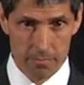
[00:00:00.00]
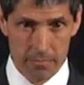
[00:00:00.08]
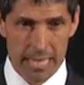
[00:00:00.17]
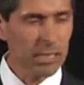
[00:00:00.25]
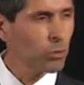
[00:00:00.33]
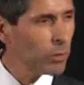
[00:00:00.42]

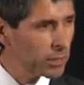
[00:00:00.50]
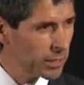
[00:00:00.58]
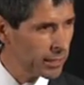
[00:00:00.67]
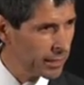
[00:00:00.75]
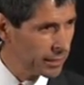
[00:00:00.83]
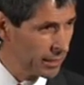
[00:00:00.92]
That's what
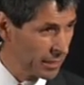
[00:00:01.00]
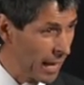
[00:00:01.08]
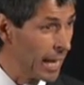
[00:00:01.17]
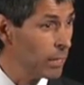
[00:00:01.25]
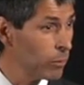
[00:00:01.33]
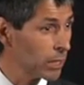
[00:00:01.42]

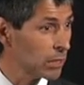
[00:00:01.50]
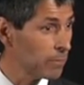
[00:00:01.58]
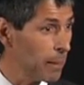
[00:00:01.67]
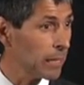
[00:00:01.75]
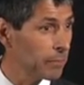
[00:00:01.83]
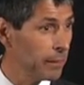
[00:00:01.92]
society would
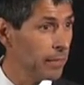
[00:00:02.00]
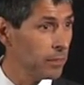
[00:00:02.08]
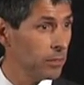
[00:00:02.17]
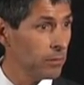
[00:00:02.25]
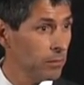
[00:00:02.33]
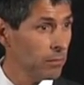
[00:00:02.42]
expect me to
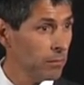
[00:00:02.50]
do.